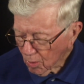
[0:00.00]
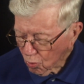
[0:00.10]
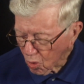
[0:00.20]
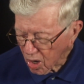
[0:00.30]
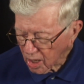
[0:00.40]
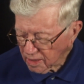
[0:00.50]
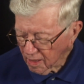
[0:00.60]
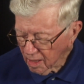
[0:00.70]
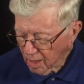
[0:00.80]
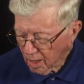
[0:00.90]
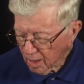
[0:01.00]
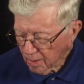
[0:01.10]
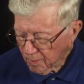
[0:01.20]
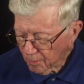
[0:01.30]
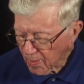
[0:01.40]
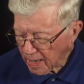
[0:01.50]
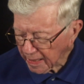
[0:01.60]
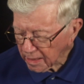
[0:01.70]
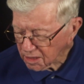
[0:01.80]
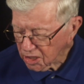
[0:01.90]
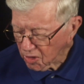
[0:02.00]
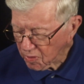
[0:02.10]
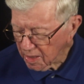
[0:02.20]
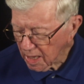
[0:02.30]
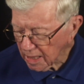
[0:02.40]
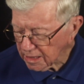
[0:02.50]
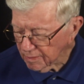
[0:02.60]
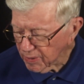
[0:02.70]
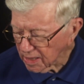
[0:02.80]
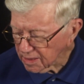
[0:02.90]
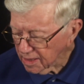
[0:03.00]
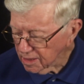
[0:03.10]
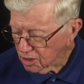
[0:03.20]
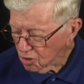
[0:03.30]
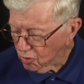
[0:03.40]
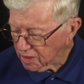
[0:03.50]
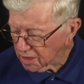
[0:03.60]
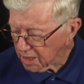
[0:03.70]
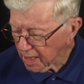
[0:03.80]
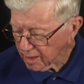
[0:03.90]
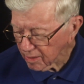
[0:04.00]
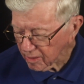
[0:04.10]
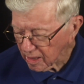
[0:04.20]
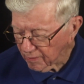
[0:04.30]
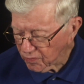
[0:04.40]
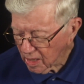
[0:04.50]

one bearing children under bondage, which is Hagar.